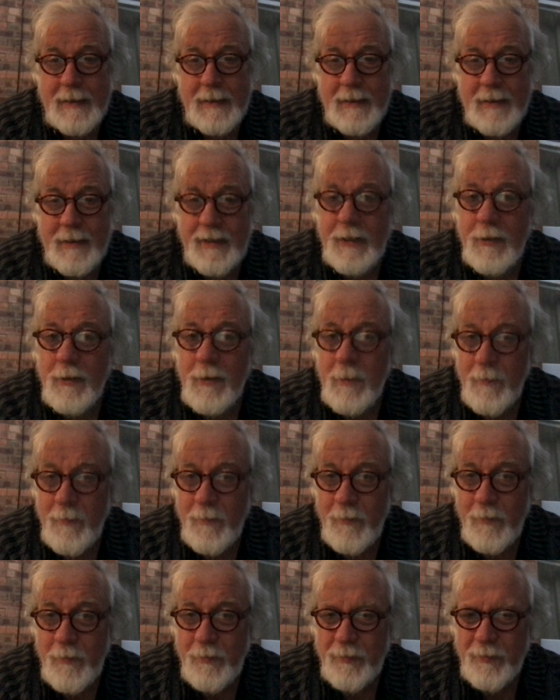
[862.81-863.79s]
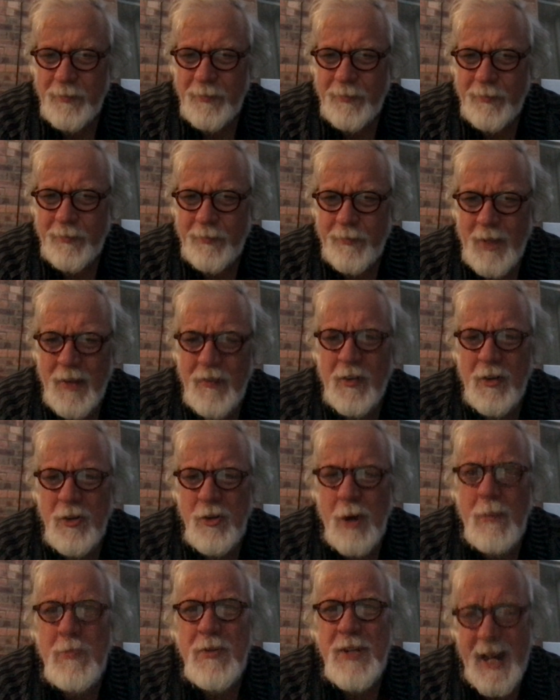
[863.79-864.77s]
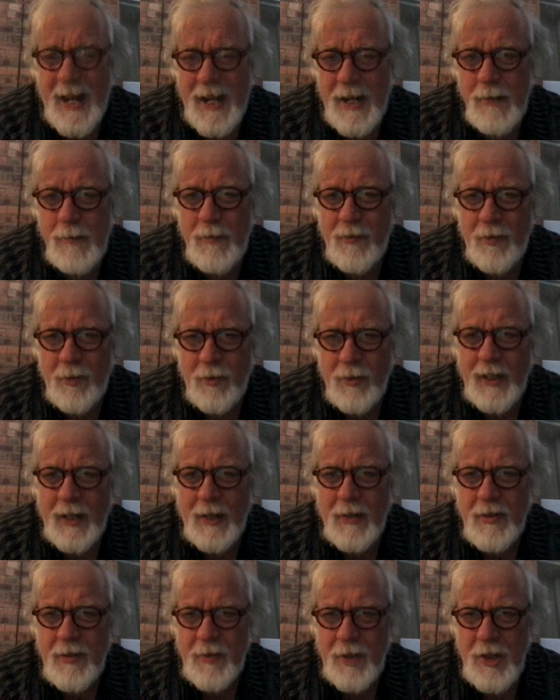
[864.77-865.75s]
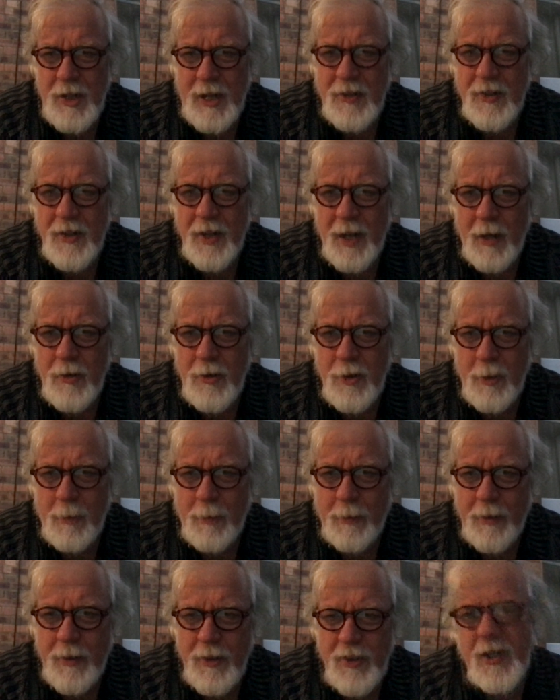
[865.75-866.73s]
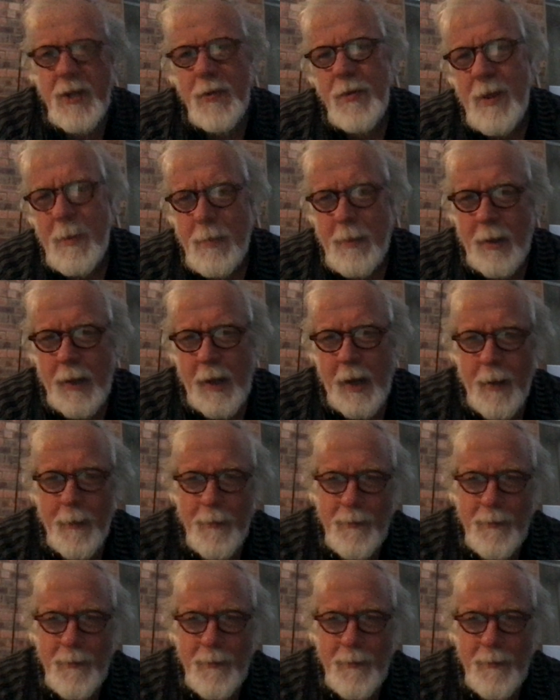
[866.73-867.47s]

Still, if I drop dead before A Ghost of a Chance goes up, sue the bugger.